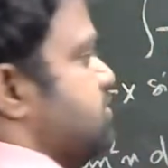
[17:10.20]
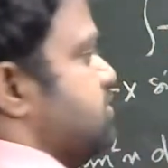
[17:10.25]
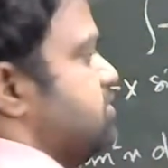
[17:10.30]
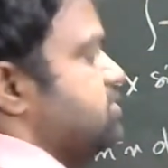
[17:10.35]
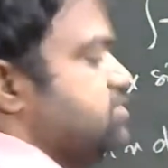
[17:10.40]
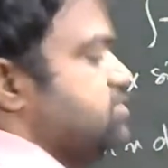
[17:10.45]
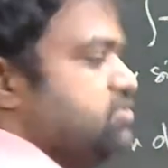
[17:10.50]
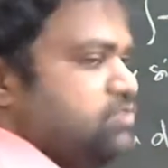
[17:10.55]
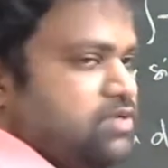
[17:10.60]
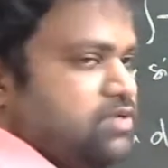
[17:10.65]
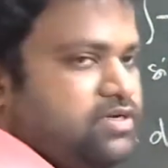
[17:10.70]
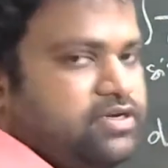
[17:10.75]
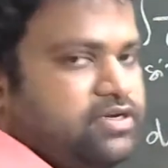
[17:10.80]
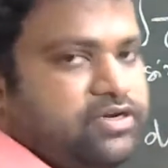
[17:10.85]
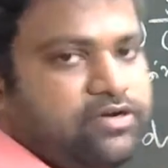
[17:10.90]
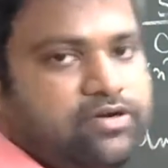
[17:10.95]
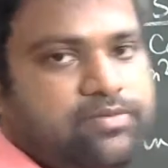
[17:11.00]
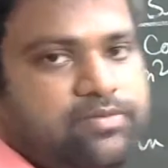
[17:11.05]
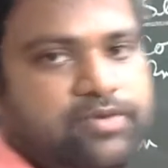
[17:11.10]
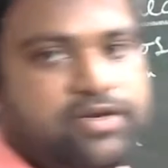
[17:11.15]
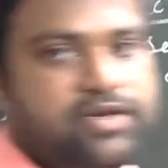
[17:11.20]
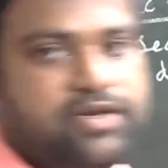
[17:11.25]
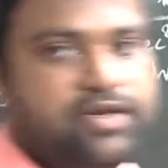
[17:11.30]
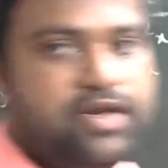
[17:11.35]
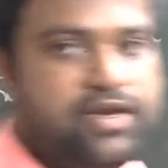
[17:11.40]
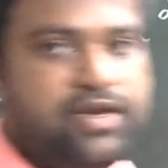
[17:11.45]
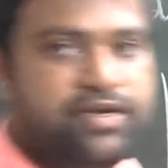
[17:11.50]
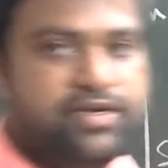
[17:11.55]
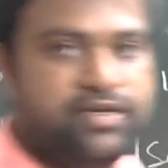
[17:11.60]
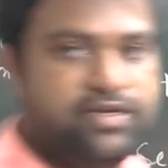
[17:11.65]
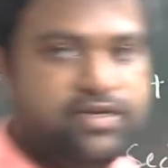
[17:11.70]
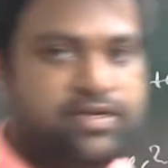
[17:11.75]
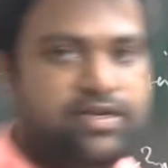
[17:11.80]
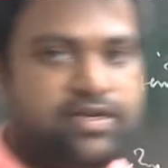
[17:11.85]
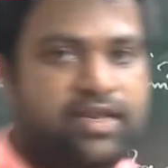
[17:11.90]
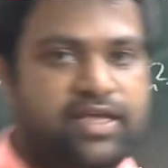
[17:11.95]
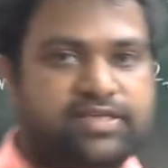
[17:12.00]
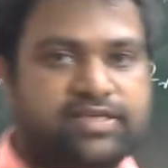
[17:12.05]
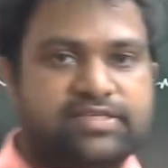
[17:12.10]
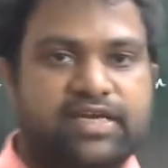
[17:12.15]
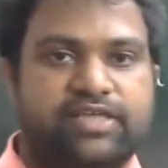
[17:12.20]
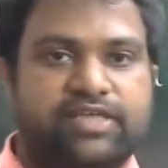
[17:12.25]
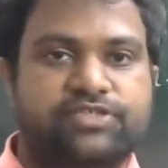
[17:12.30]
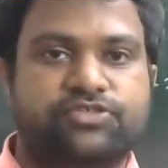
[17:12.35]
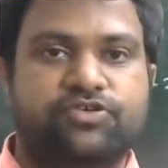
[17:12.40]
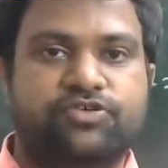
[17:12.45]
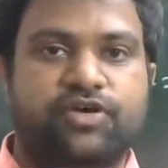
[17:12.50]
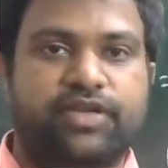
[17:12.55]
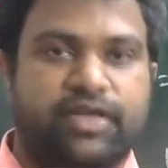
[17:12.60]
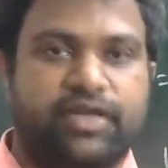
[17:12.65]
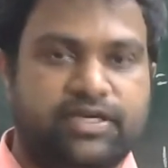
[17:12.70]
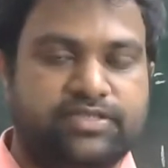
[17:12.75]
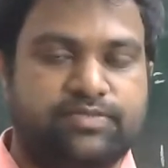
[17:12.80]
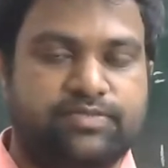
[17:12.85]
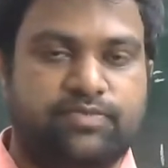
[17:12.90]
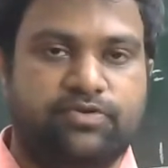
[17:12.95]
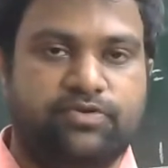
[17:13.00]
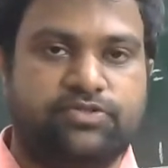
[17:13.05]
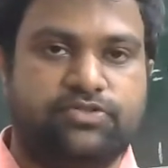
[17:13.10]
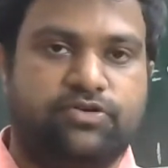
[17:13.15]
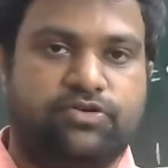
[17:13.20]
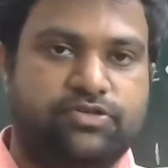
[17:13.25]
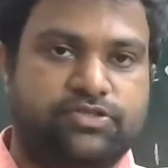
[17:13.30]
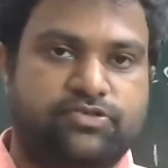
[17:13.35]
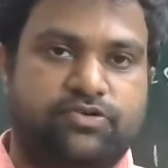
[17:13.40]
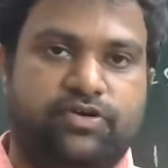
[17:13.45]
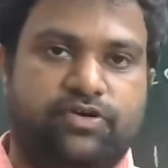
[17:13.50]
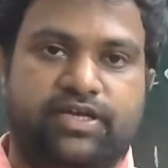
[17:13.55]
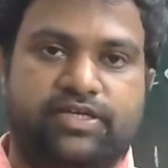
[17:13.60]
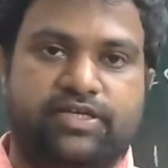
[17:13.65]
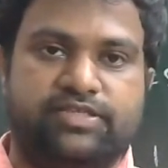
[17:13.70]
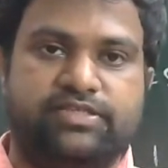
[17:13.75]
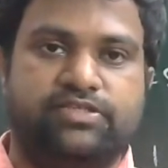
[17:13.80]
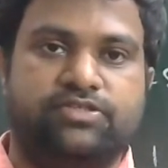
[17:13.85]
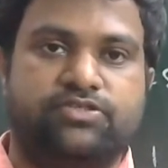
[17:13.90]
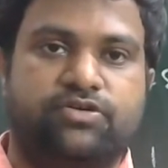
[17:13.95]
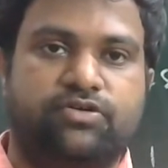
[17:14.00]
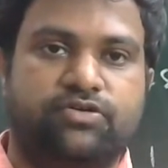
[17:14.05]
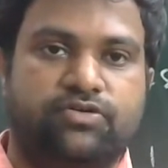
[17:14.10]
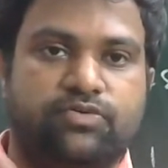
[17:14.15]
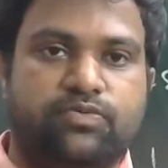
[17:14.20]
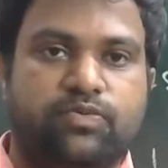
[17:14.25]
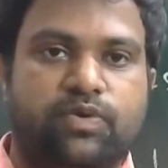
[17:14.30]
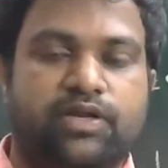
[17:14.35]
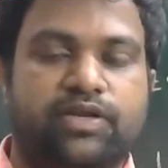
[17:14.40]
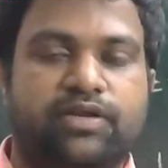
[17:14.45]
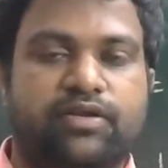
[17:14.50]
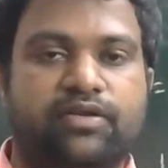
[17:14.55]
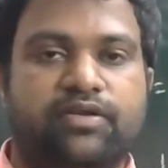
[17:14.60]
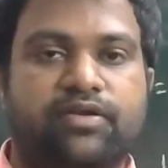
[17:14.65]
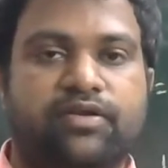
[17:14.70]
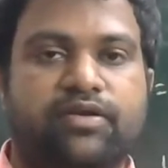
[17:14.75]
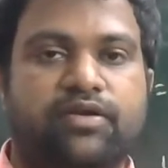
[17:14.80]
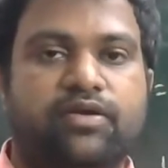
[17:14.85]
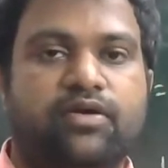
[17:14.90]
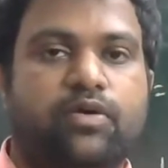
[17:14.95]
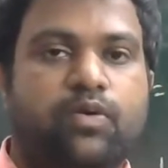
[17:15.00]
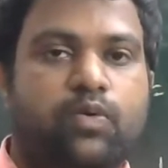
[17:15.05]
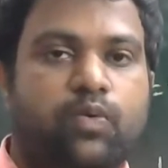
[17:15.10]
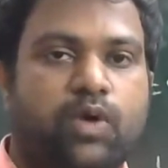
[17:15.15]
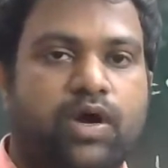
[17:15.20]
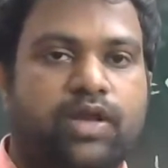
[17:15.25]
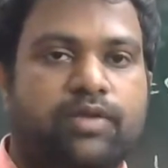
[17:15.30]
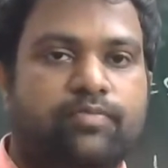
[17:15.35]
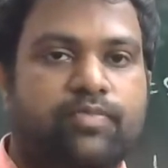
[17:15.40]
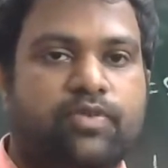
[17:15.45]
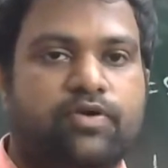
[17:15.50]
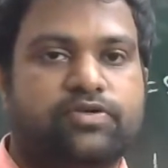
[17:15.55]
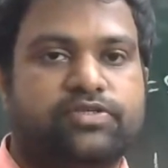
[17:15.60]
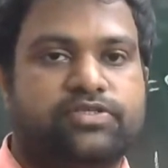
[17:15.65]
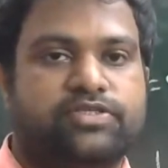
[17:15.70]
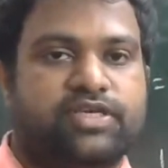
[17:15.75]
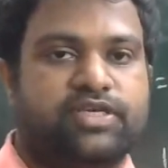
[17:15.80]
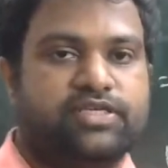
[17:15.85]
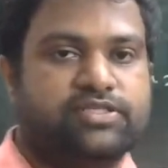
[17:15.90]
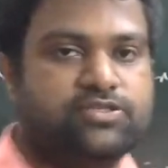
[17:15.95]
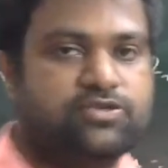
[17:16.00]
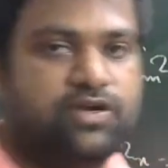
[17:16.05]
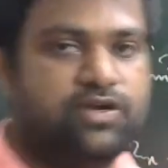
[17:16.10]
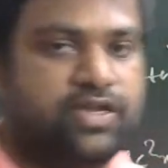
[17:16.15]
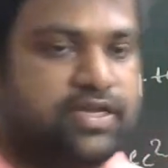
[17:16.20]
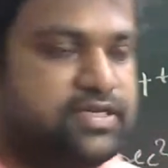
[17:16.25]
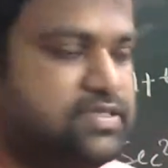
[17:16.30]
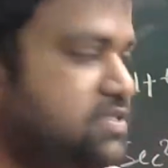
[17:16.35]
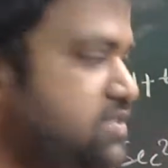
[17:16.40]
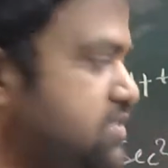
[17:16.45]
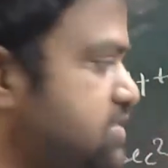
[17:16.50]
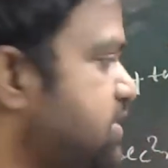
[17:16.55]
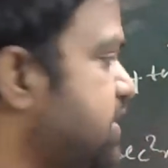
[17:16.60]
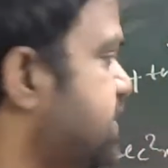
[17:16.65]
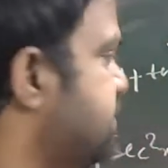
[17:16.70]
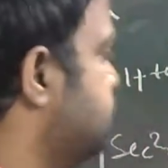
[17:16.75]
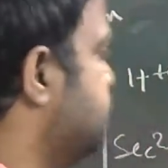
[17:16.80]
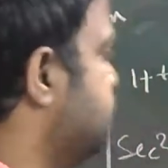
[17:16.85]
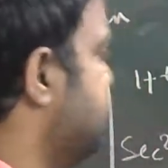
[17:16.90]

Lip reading: This is one trigonometric identity, like sin square x plus cos square x is equal to 1. 1 plus tan square x is sec